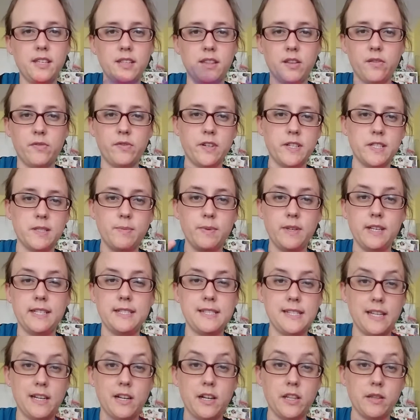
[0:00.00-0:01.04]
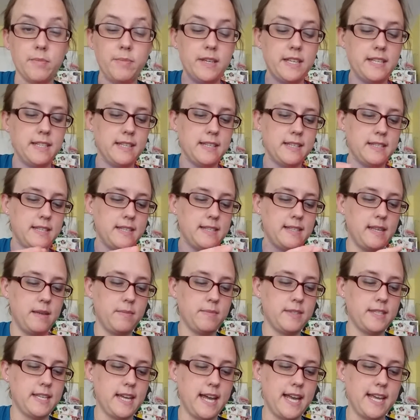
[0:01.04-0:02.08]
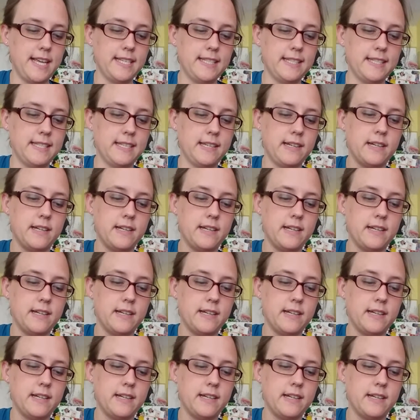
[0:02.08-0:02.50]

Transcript: in the first place to get all the pieces the same size,